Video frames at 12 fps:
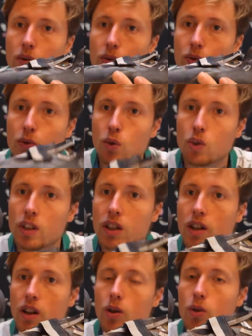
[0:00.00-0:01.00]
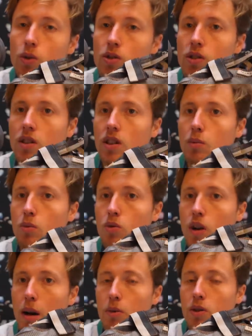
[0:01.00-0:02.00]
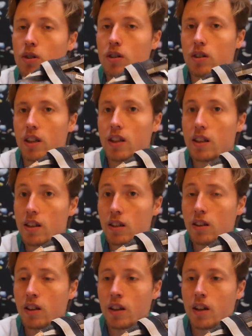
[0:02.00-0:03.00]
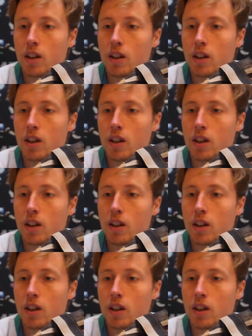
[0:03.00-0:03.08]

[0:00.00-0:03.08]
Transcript: the fully closed um, rubber heel,